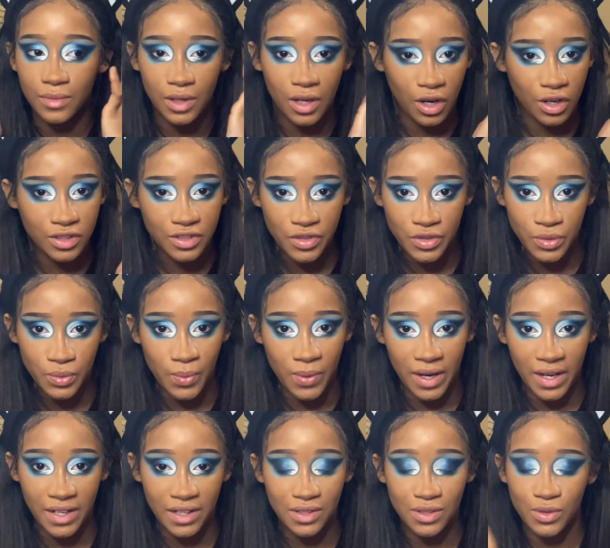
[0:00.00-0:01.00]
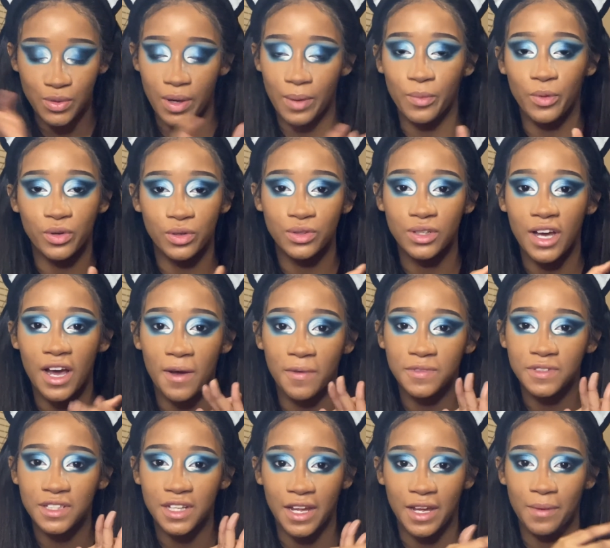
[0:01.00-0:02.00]
Hers is white, so I'm going to have
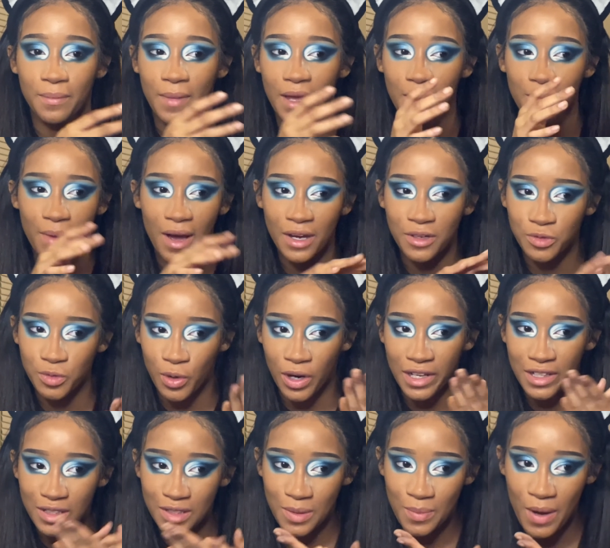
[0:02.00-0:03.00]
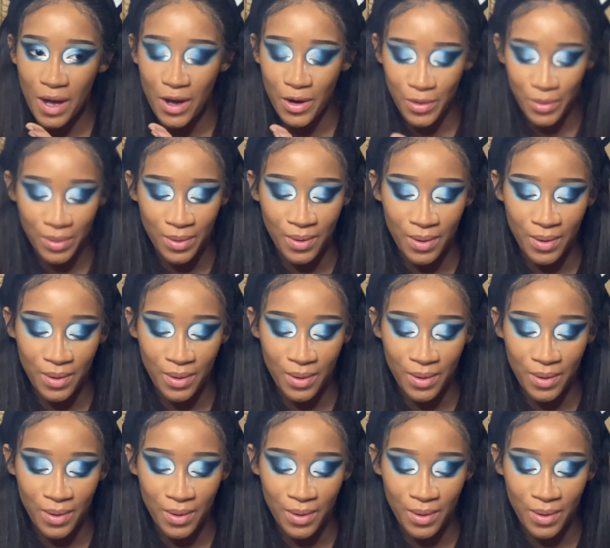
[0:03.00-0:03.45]
to like make mine white somehow.